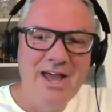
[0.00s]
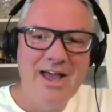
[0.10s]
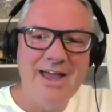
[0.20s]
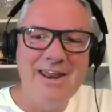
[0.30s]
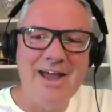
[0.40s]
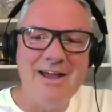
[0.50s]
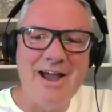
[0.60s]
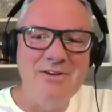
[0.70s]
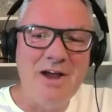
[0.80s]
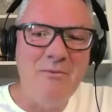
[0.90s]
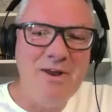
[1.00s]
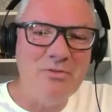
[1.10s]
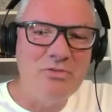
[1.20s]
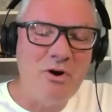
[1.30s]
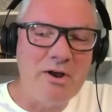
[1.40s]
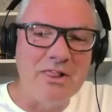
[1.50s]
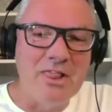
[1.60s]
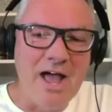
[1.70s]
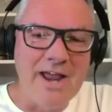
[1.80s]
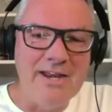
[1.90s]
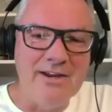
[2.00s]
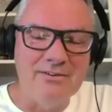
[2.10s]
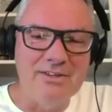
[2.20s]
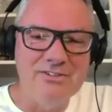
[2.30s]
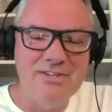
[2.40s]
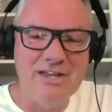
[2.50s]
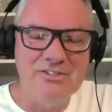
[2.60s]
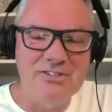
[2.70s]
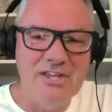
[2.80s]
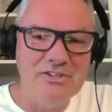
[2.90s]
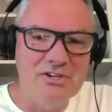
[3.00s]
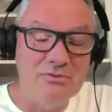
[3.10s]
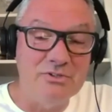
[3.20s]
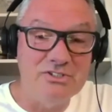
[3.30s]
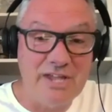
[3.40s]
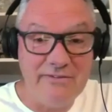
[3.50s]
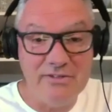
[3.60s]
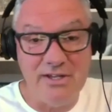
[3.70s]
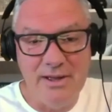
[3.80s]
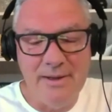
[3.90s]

And I want to throw out a line here. This has nothing to do with safety.